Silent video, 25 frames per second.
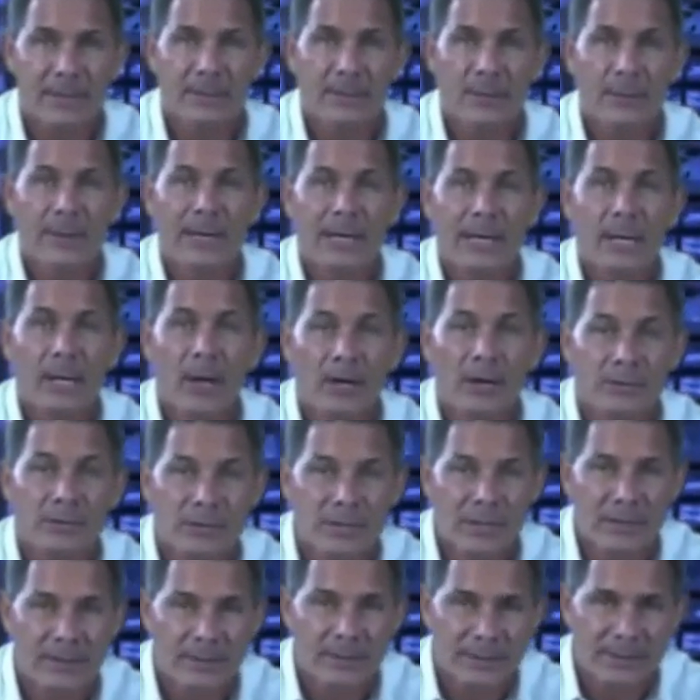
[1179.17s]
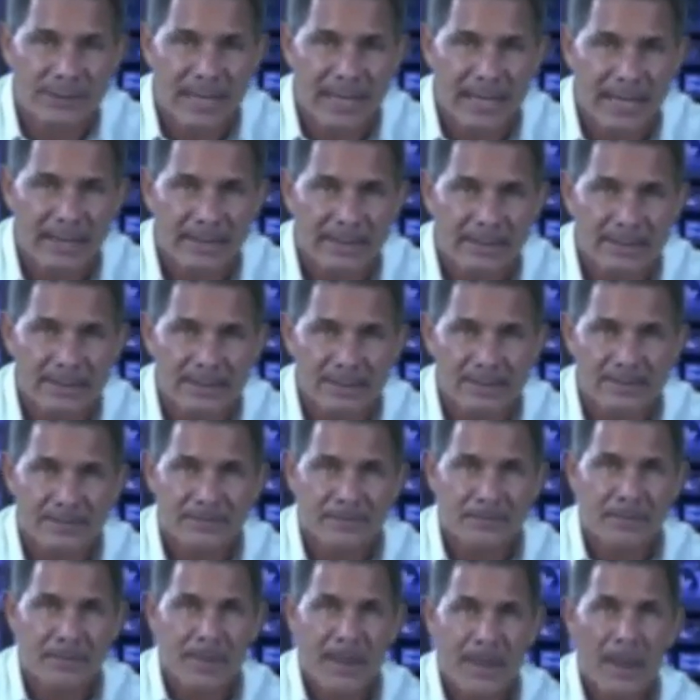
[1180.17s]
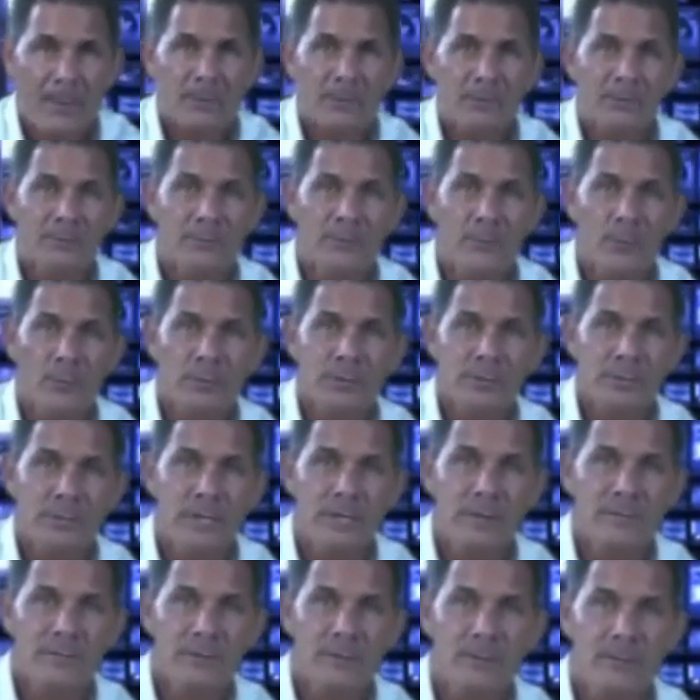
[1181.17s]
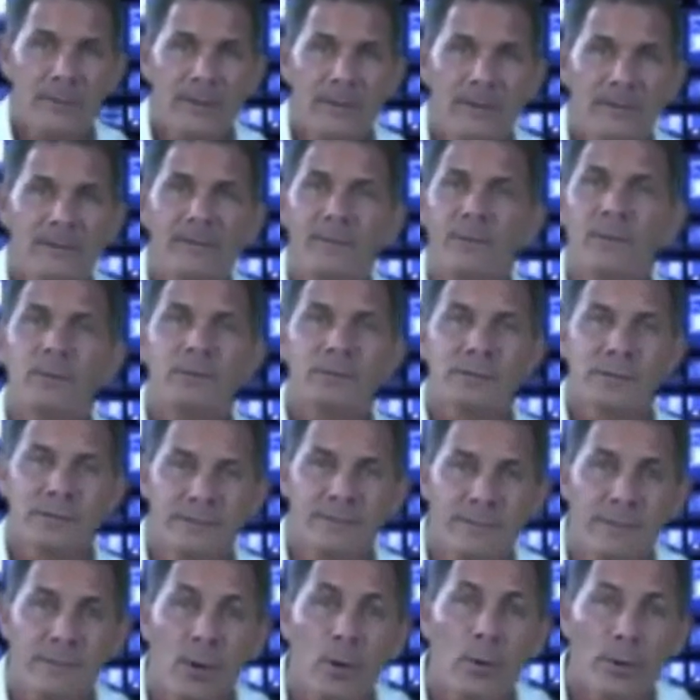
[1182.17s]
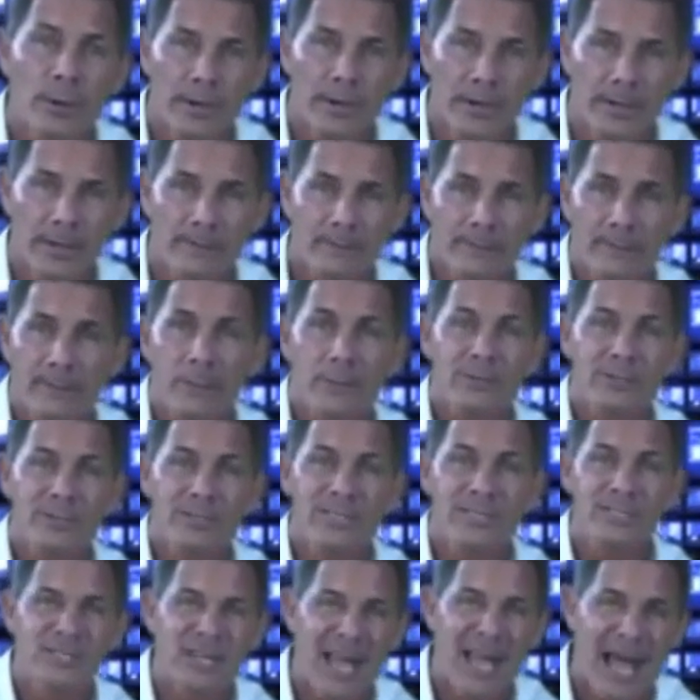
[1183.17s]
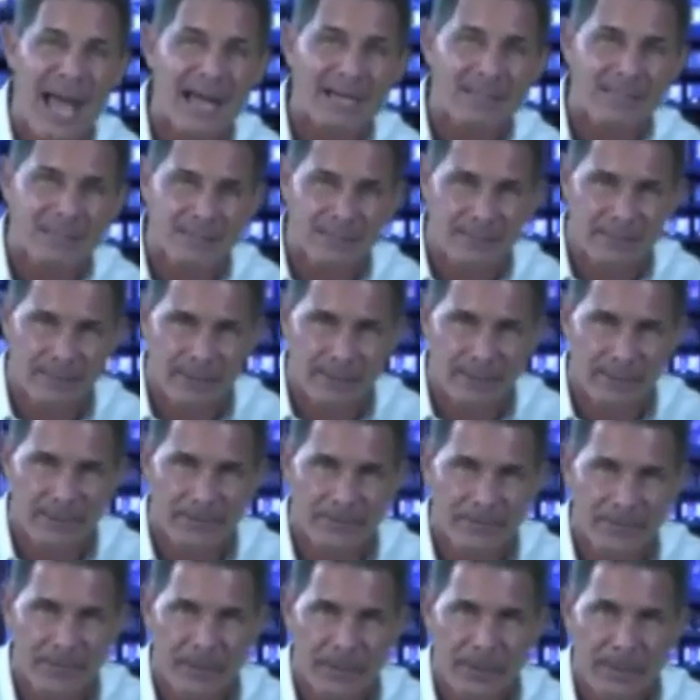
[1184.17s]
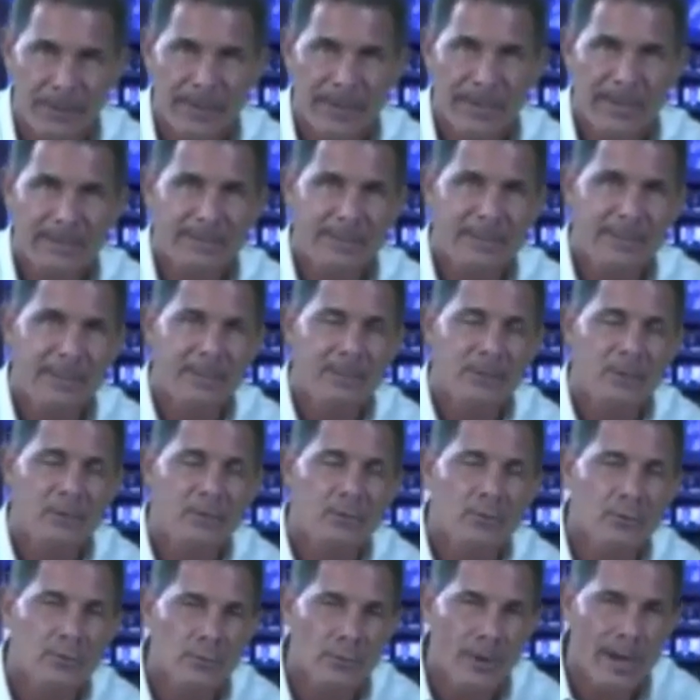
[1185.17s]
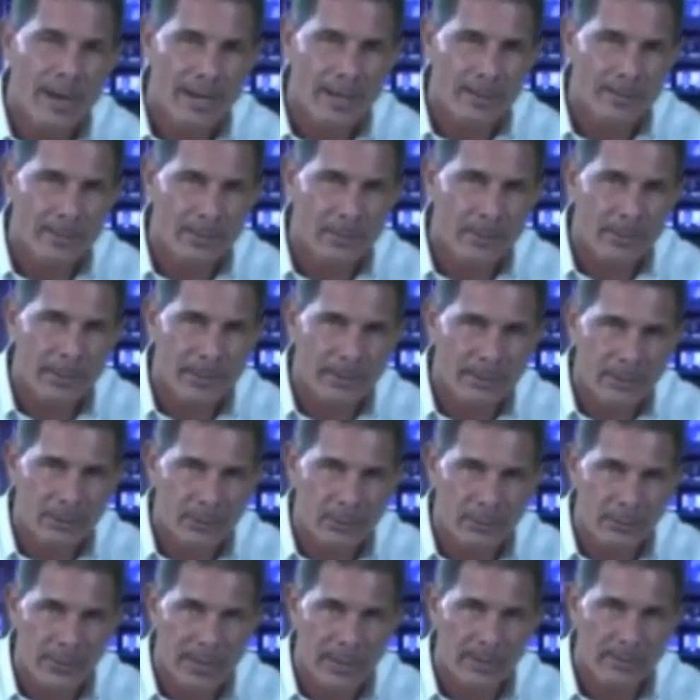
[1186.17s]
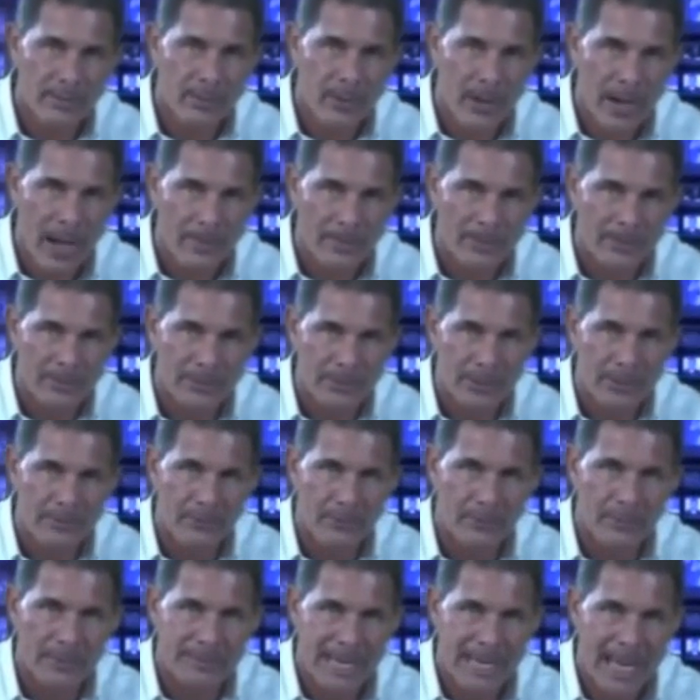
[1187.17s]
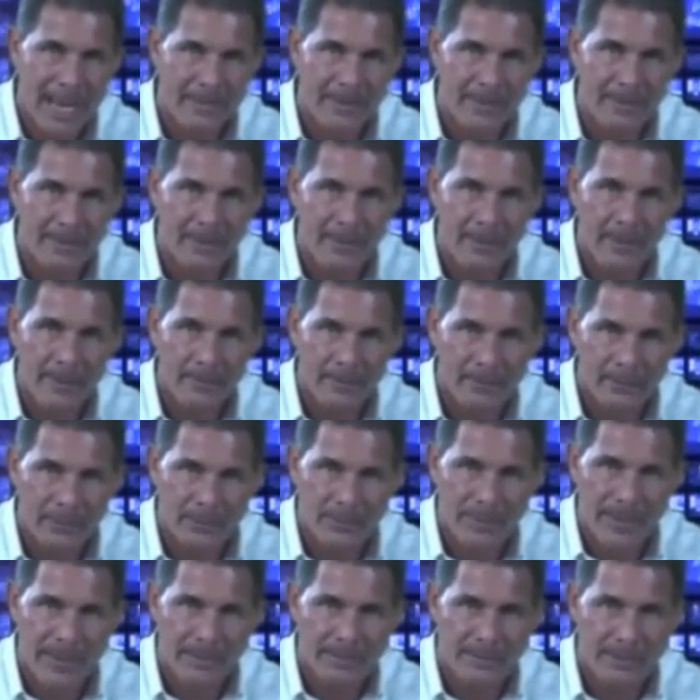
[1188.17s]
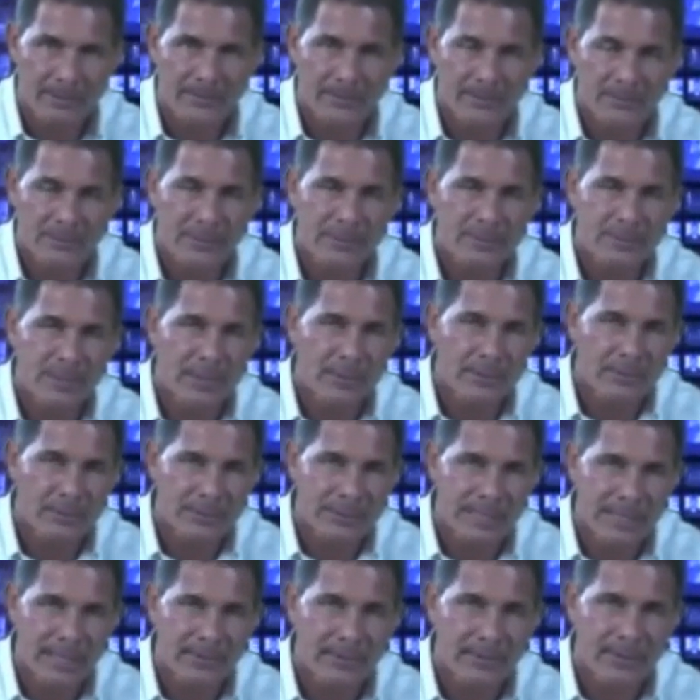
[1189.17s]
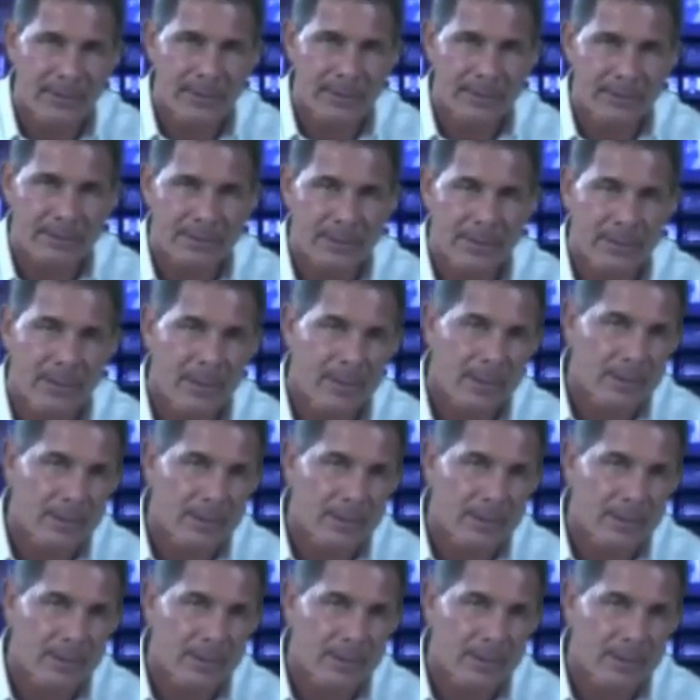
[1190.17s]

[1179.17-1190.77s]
They're going to be launching their states. I was fortunate enough to be the first in Florida, first in Jacksonville. It's an incredible, incredible opportunity from a timing perspective. So just understand this.